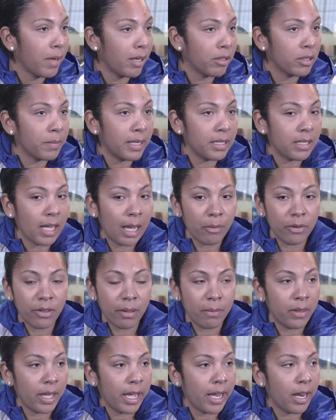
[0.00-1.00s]
I'll spend time with
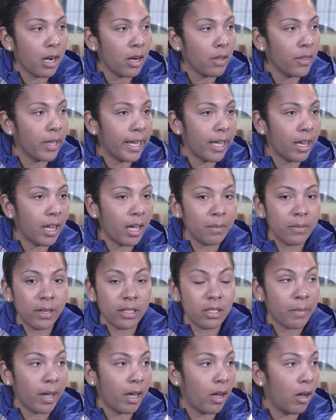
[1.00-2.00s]
them there. They could come
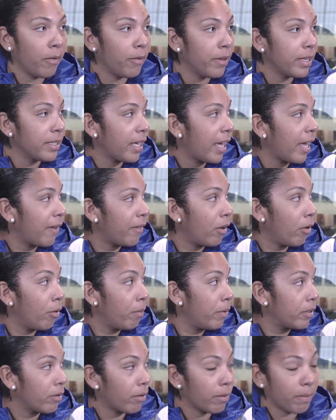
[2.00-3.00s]
into my office. I have an
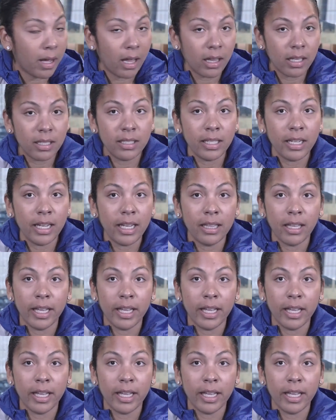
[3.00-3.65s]
open door policy.